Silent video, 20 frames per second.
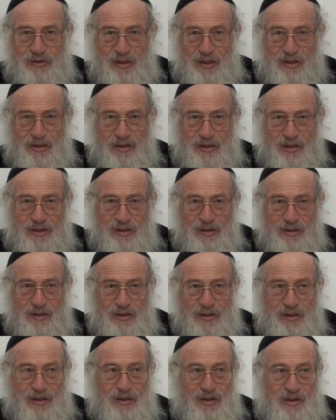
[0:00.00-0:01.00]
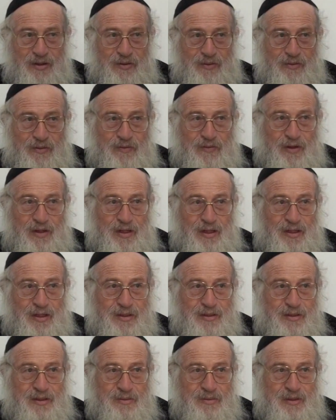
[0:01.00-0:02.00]
Sunday. We will
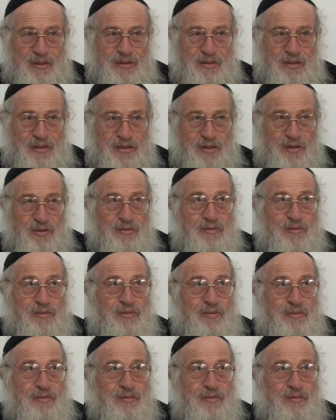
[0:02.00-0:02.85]
learn in Mirz Hashem.